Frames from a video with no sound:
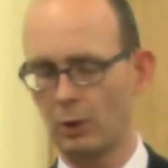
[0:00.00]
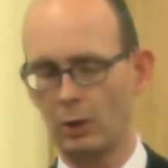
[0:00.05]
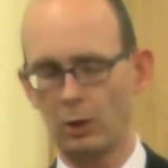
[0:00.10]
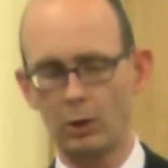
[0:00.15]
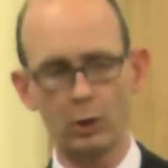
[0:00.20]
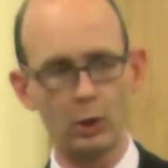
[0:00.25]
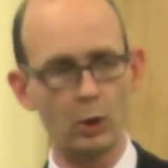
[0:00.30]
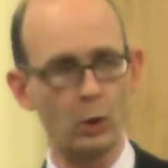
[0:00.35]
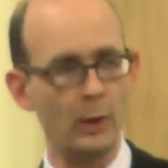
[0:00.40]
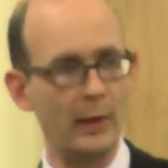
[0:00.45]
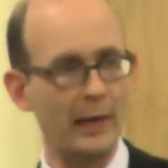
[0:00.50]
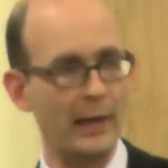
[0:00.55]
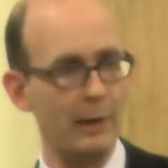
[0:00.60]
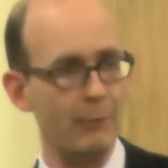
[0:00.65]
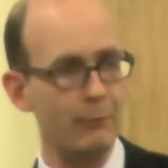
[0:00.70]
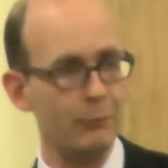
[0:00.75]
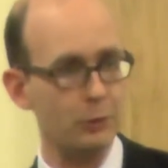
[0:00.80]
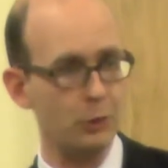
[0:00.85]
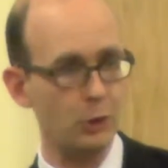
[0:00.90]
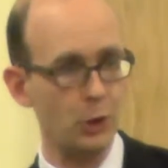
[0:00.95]
Although
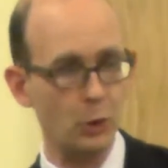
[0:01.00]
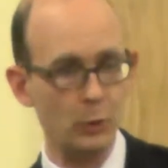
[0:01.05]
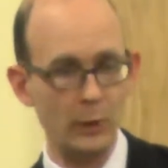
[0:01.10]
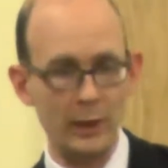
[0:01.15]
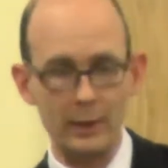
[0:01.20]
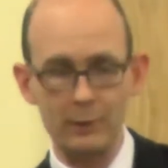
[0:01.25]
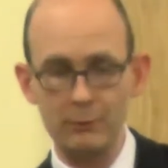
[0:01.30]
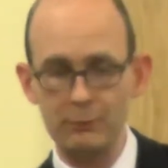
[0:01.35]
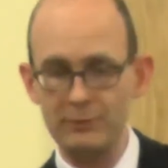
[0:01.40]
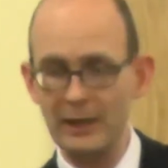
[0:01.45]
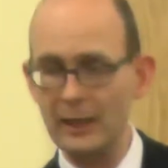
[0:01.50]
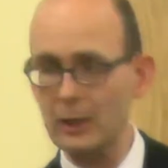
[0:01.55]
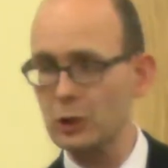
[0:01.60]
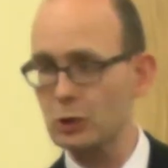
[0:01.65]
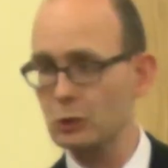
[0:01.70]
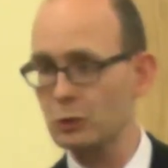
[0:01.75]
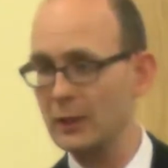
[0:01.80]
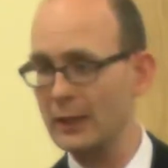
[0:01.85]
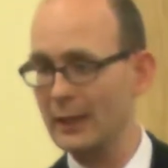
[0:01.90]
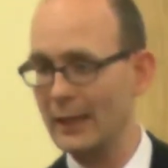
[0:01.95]
after the great
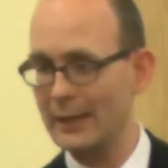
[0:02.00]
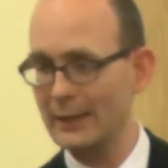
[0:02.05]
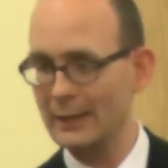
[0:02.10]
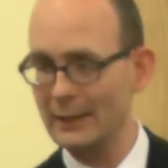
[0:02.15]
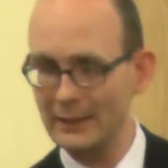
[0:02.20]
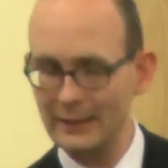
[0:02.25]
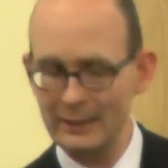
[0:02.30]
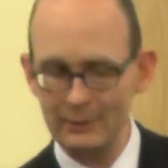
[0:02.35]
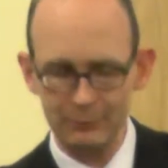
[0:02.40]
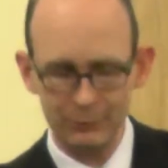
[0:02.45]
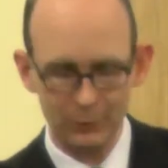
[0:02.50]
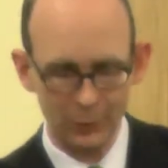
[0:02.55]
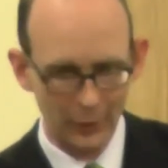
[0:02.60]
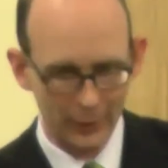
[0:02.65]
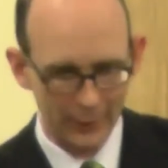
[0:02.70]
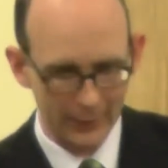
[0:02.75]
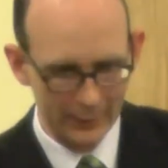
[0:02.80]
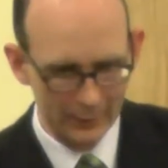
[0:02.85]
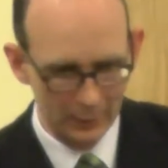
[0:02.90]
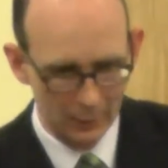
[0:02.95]
victory at
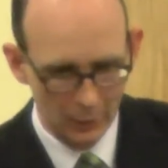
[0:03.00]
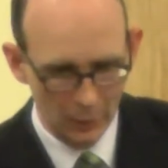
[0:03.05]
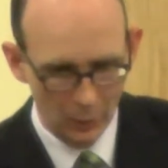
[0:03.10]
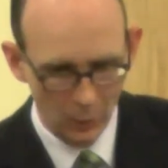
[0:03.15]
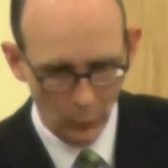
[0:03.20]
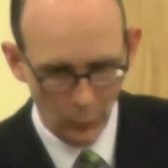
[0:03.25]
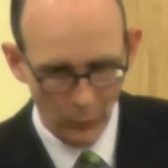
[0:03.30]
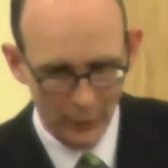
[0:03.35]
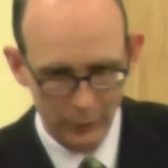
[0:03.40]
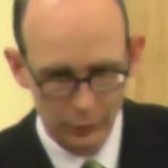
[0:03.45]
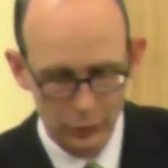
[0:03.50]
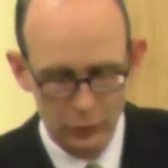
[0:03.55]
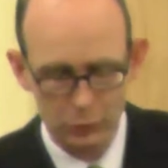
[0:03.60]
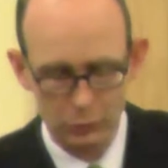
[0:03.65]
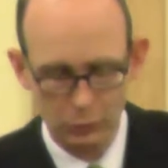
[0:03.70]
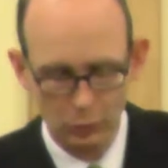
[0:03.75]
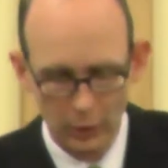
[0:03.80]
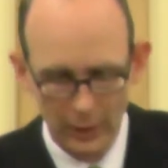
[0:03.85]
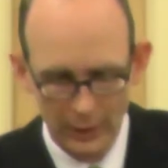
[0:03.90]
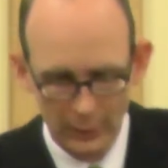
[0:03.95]
Lehi, where he
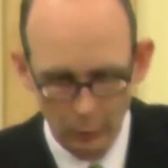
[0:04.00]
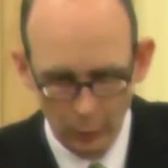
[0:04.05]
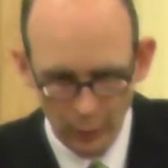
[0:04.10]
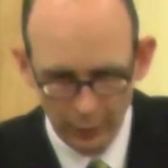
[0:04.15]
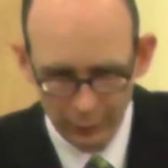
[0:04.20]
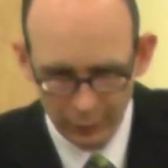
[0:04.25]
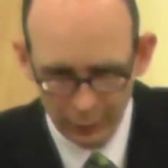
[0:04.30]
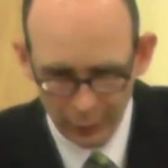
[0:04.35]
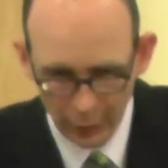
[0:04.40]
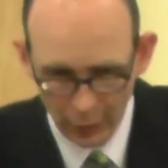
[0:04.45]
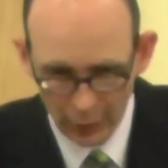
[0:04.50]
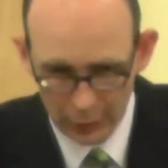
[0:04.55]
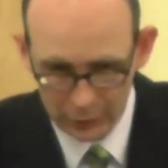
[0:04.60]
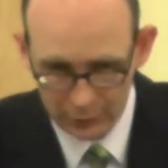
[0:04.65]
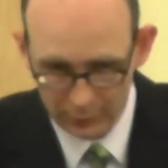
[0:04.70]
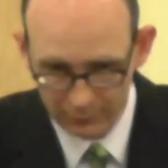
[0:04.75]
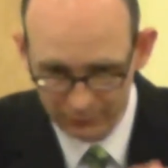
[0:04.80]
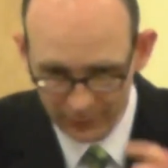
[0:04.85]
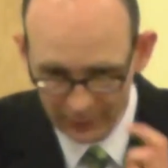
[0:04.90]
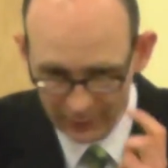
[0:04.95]
destroyed
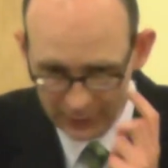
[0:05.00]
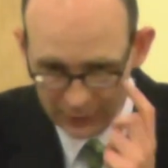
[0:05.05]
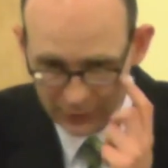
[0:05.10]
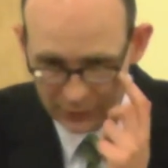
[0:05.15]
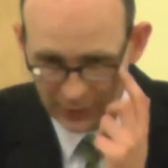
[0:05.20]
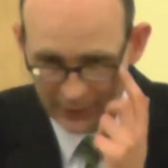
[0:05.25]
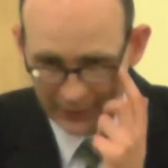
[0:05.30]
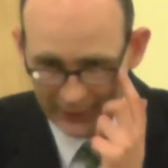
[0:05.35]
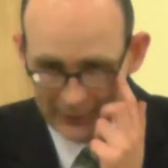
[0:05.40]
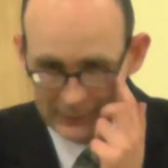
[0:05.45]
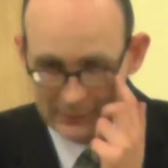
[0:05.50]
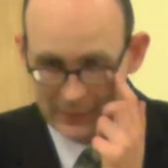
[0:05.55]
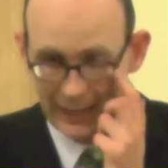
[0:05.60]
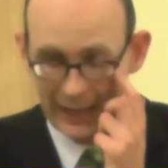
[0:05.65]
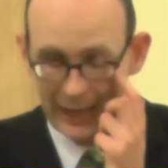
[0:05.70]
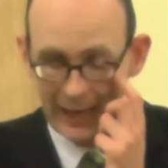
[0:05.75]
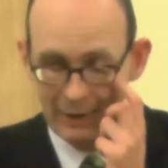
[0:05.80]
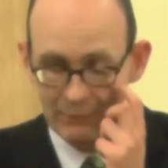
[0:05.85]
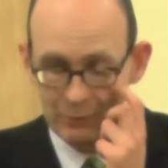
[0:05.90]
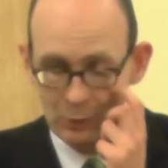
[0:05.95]
1,000 Philistines,
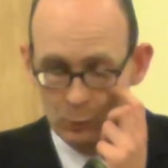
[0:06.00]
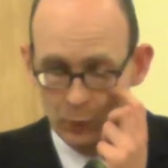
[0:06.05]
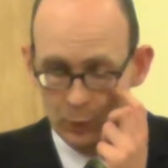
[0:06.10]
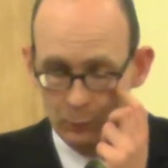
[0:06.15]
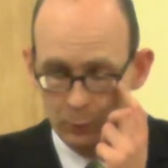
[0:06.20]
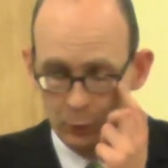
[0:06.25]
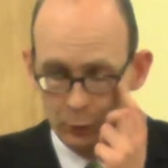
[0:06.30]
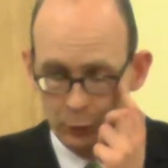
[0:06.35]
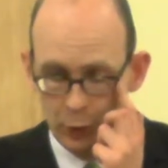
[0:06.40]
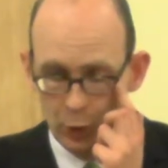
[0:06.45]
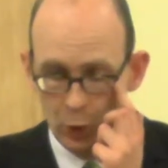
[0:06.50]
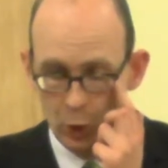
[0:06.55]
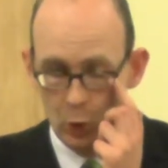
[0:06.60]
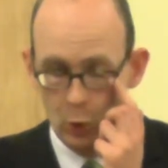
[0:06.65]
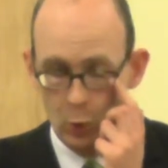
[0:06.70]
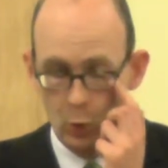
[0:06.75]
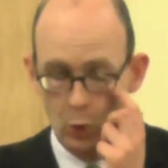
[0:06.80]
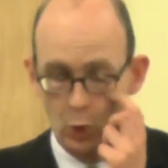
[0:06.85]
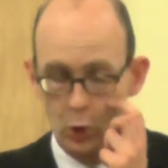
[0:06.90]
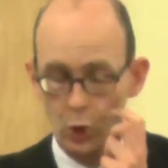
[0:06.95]
everyone will
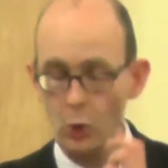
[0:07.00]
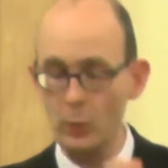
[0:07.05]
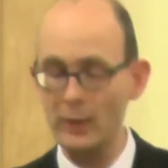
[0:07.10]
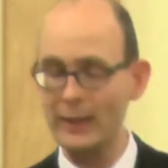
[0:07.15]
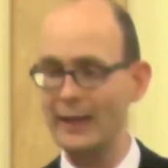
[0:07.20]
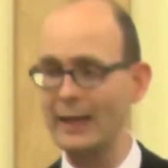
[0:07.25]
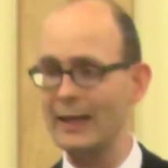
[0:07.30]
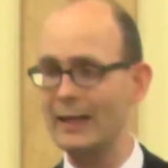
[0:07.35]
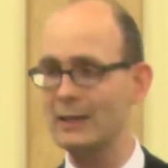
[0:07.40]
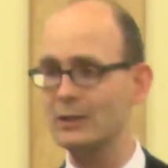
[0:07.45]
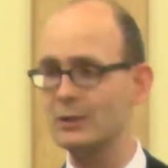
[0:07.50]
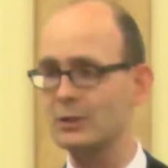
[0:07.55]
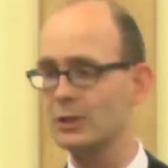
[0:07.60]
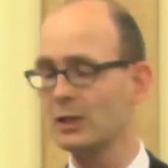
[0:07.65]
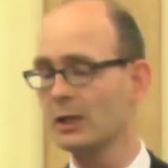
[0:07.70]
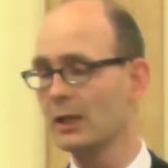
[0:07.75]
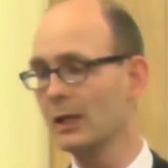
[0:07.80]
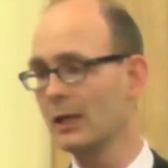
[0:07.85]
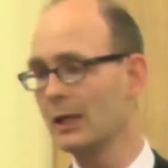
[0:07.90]
know who he is,